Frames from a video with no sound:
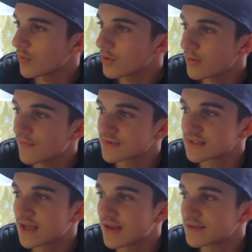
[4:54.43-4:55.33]
Will you ever
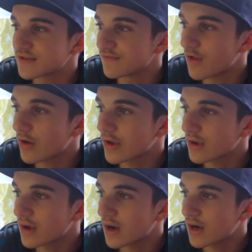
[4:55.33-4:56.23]
get into
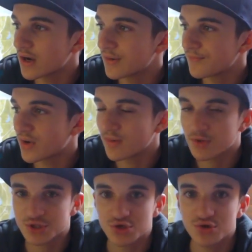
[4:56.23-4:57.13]
vlogging? Um,
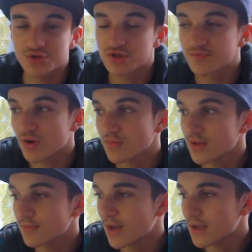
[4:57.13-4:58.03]
I'm not sure, dude.
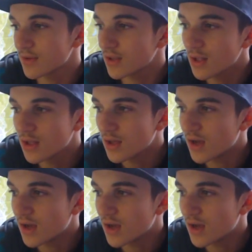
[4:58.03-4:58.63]
Probably, maybe.